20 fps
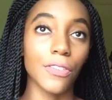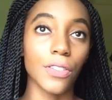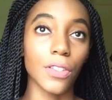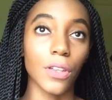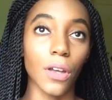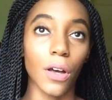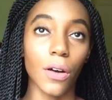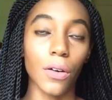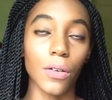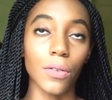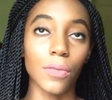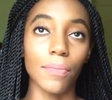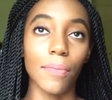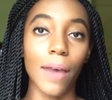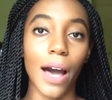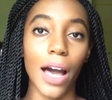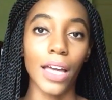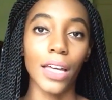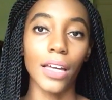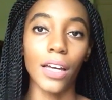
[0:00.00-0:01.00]
So
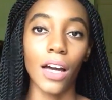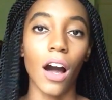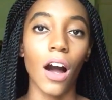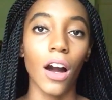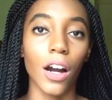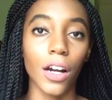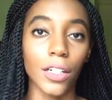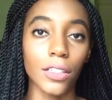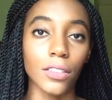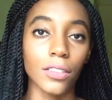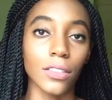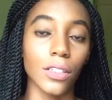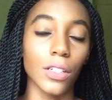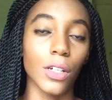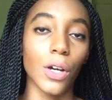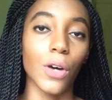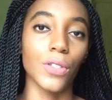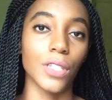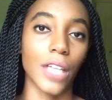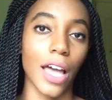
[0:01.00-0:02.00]
my heart
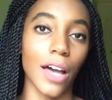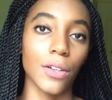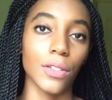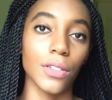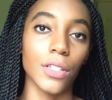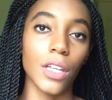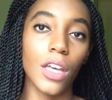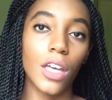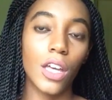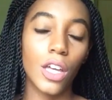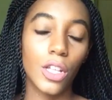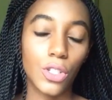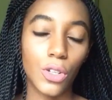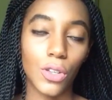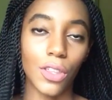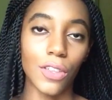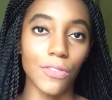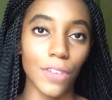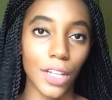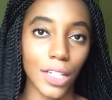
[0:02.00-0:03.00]
goes out
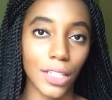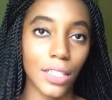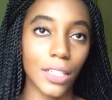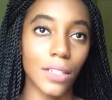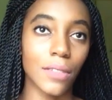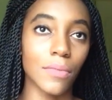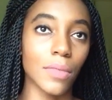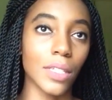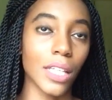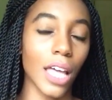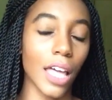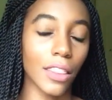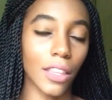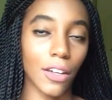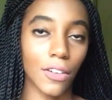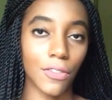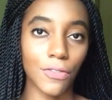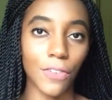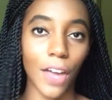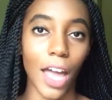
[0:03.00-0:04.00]
to the victims and
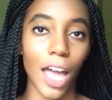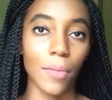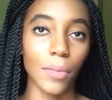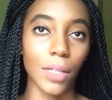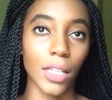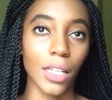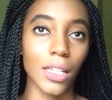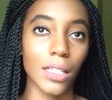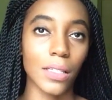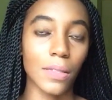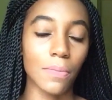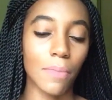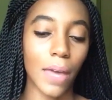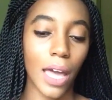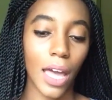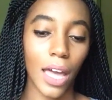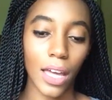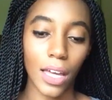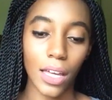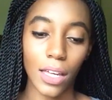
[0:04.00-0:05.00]
their families.
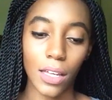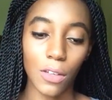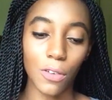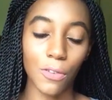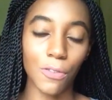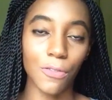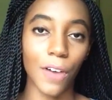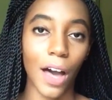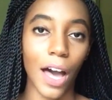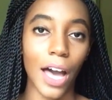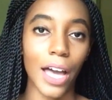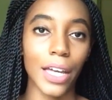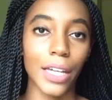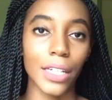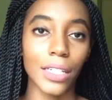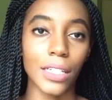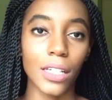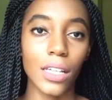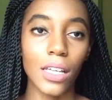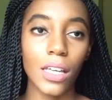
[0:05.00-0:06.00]
May you
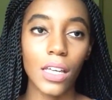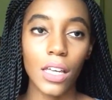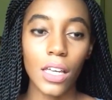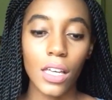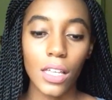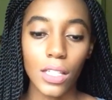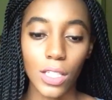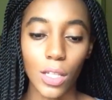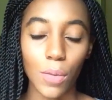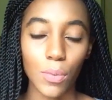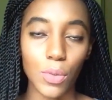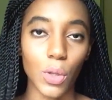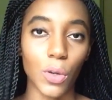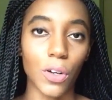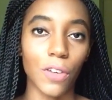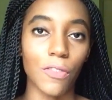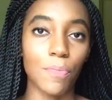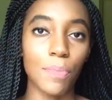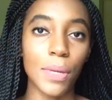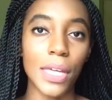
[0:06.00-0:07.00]
find some
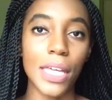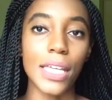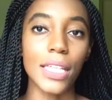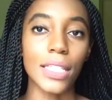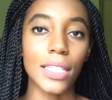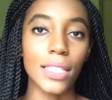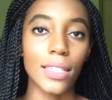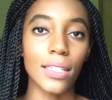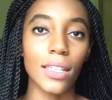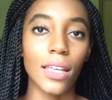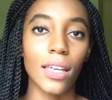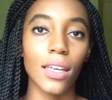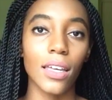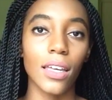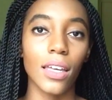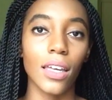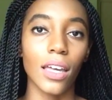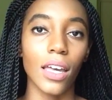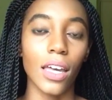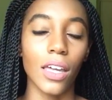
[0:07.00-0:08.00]
sort of peace
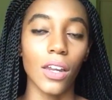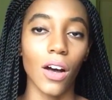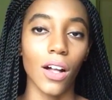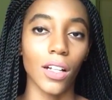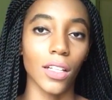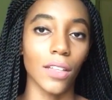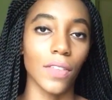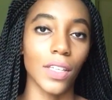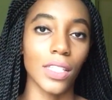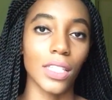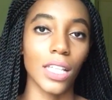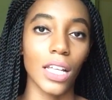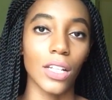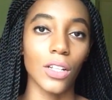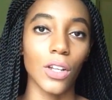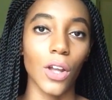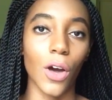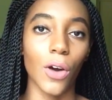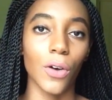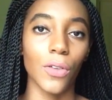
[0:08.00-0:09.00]
in all of this,
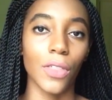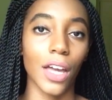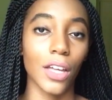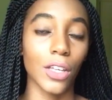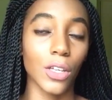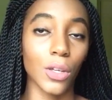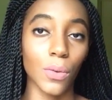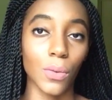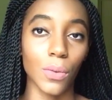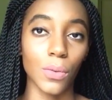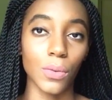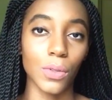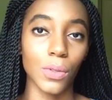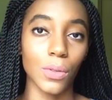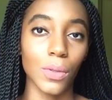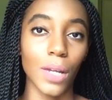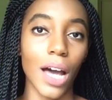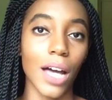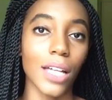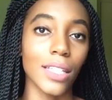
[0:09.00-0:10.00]
and know that you do
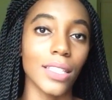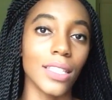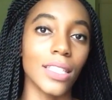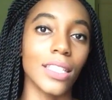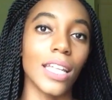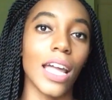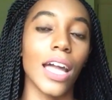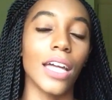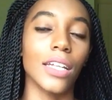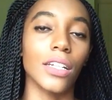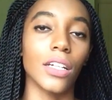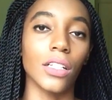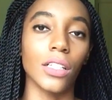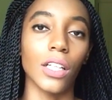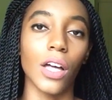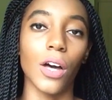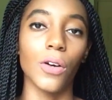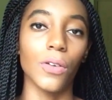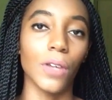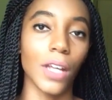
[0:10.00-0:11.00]
not stand
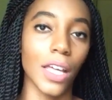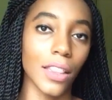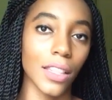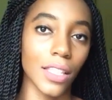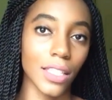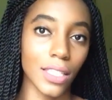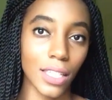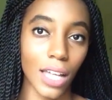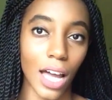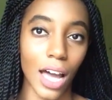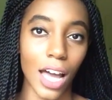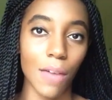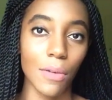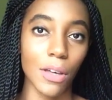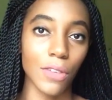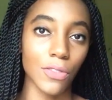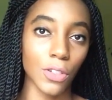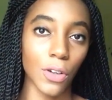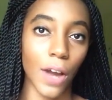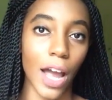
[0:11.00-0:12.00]
alone in this time
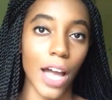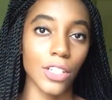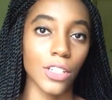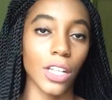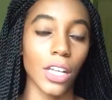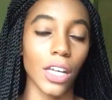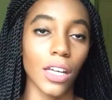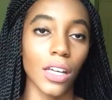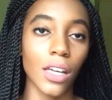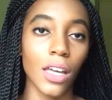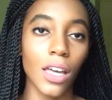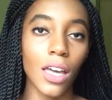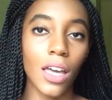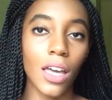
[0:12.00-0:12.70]
of tragedy.